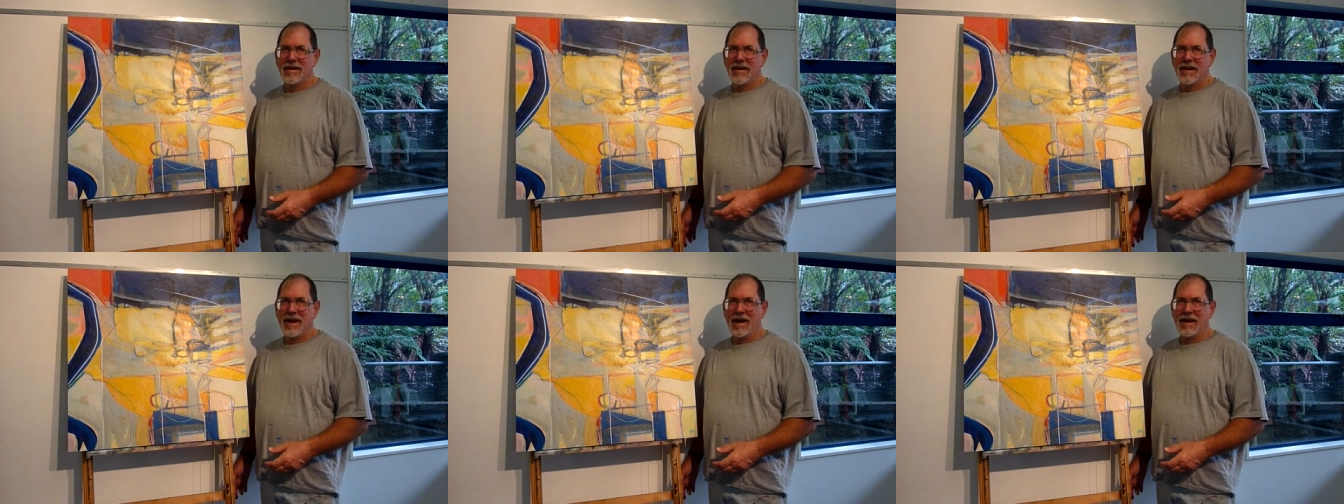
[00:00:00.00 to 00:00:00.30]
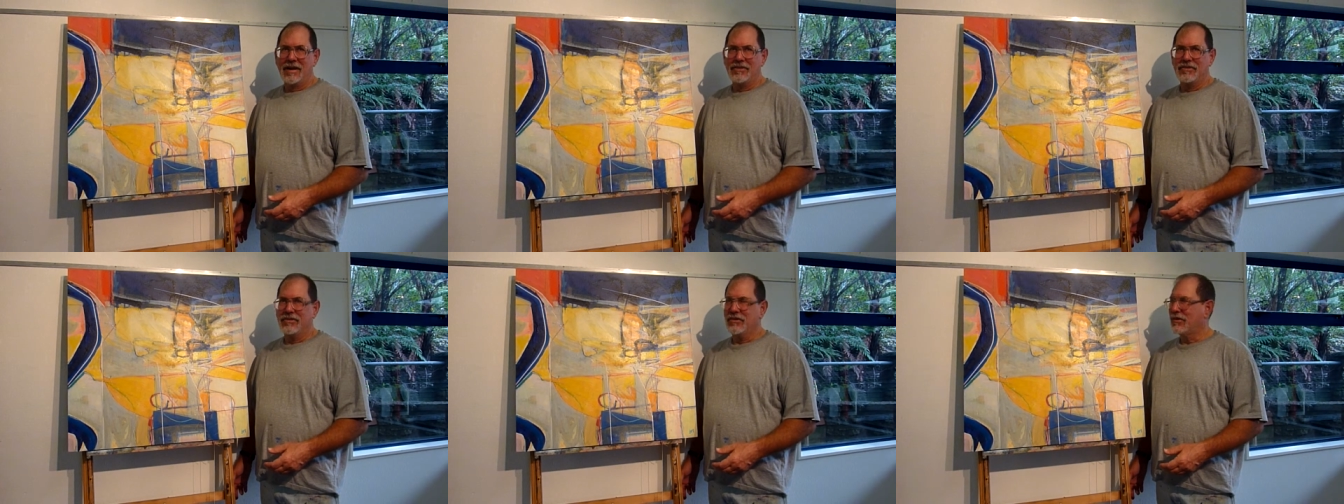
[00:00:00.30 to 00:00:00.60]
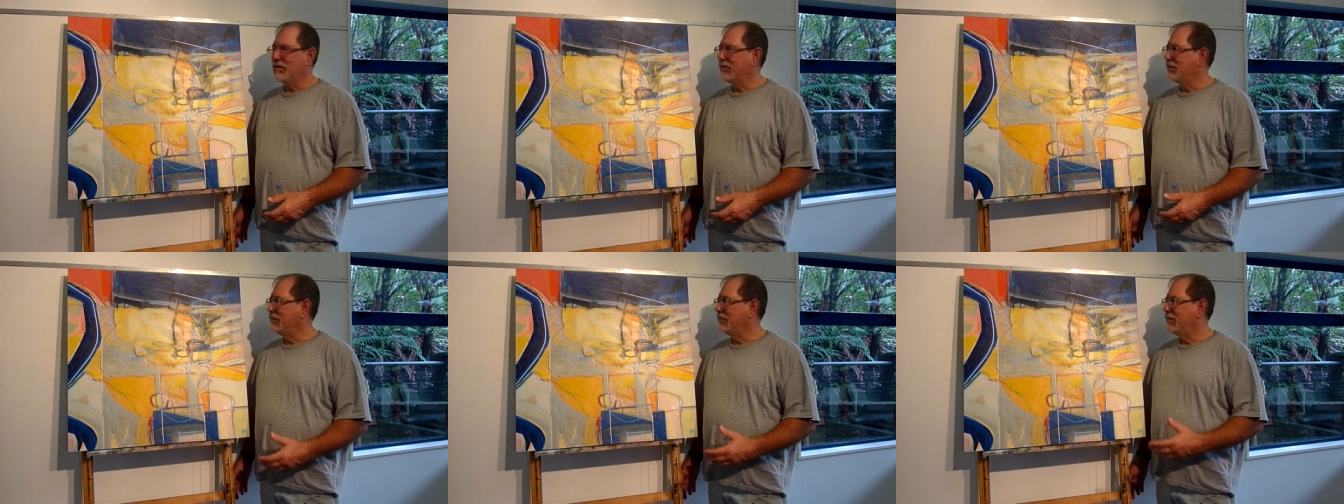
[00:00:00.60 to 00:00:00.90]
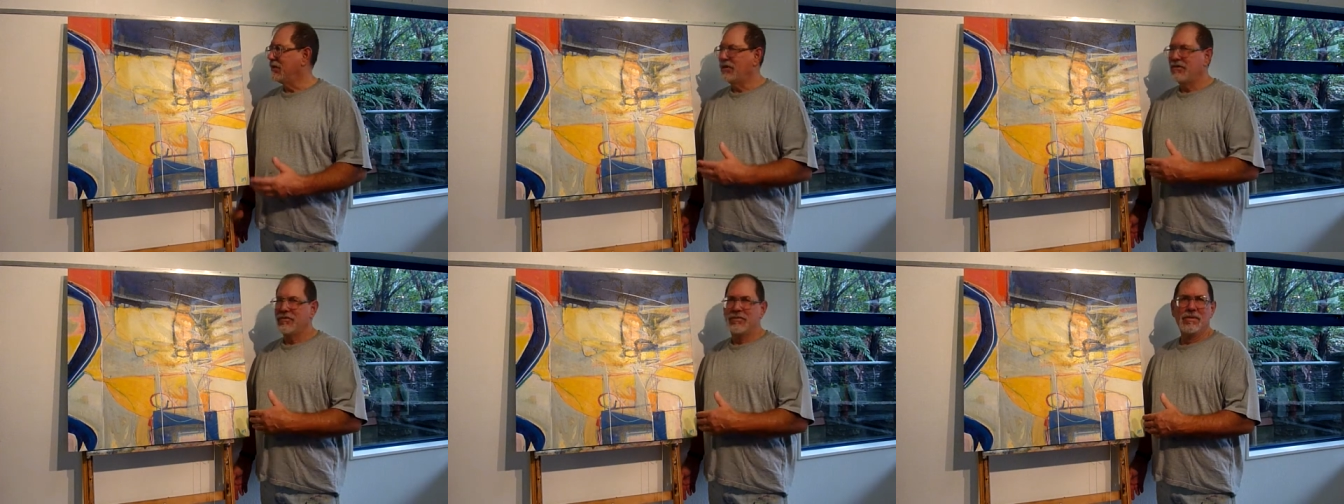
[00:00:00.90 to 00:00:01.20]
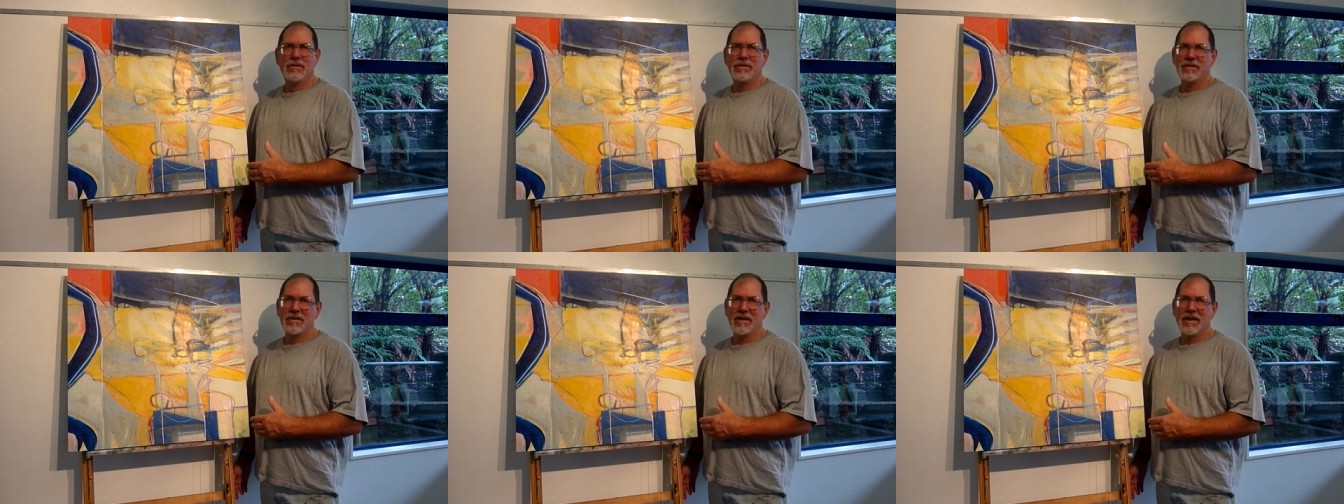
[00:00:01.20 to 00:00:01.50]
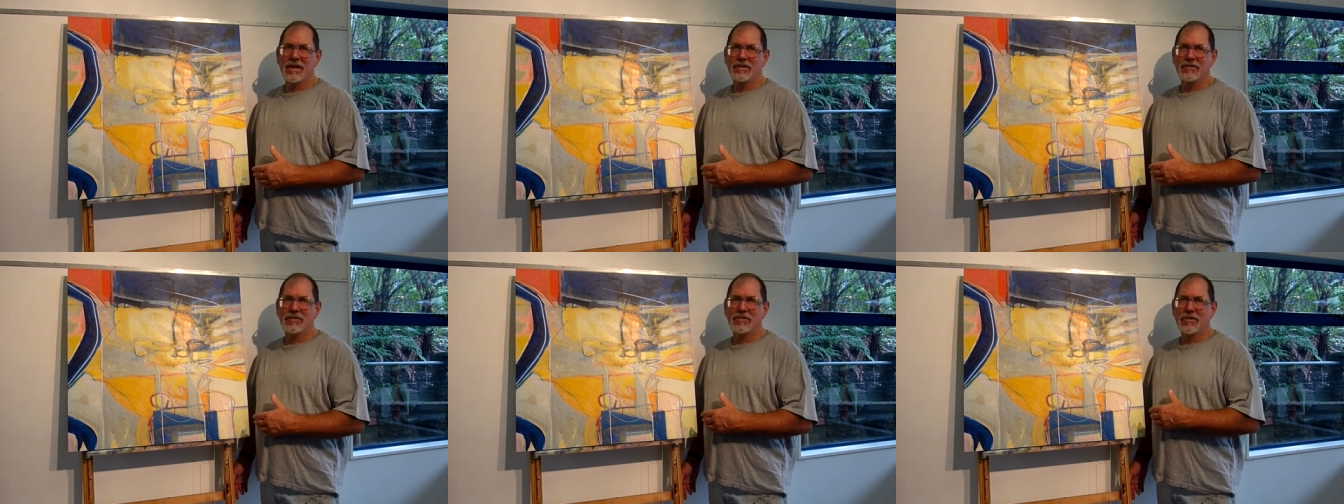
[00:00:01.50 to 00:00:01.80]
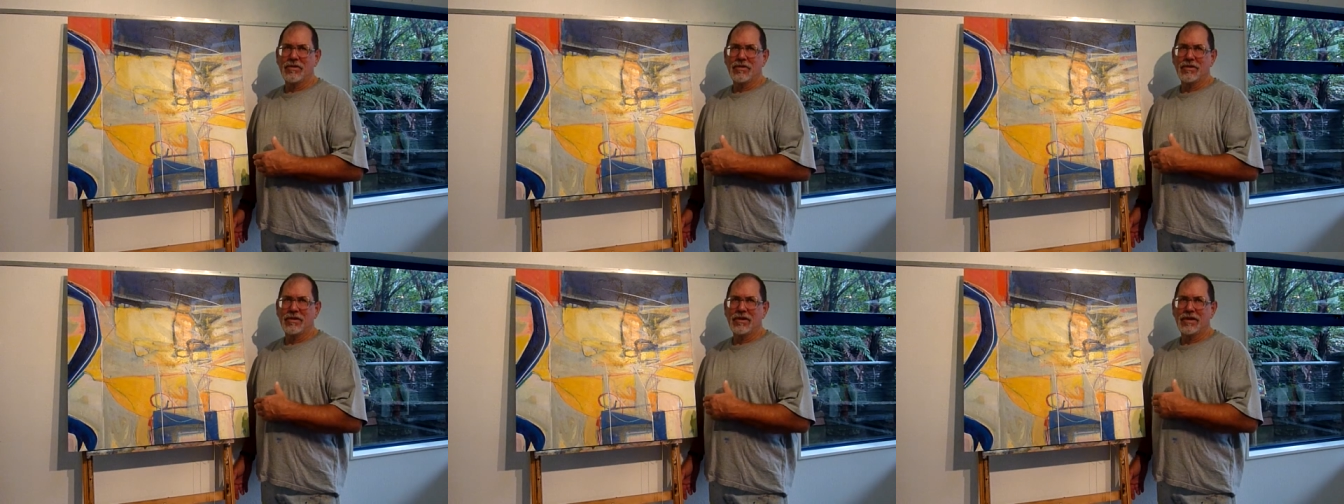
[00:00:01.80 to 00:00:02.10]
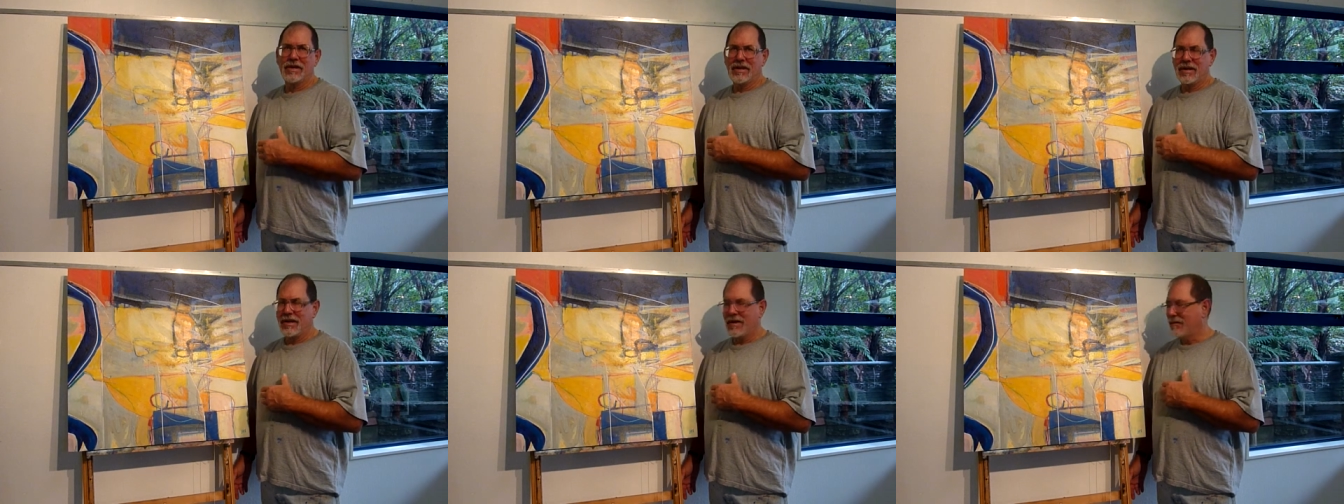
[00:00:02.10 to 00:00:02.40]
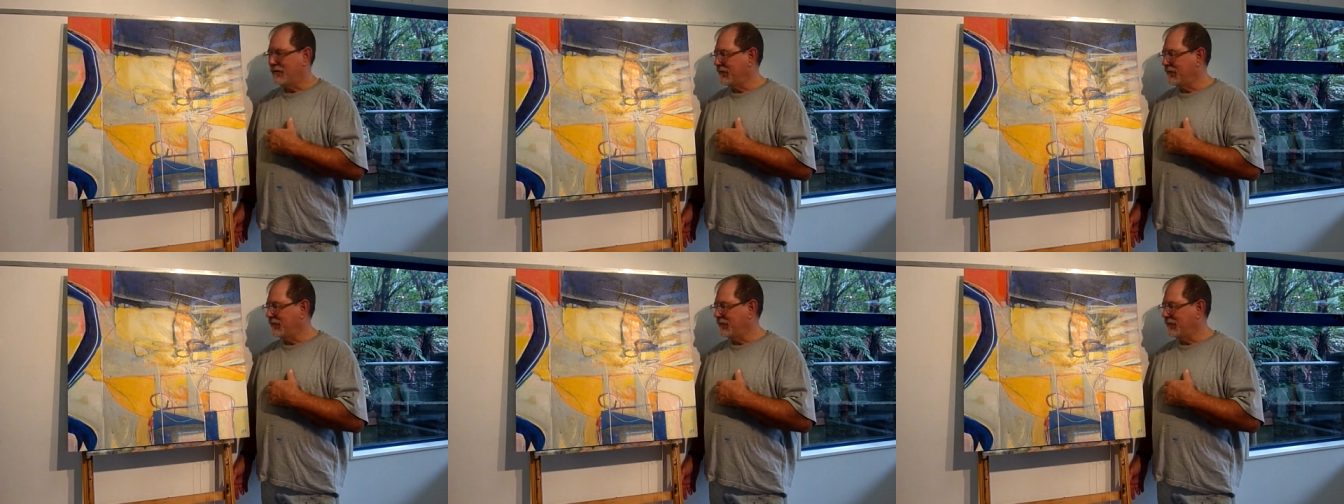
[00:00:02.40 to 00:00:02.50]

I enjoy the movement, and I enjoy the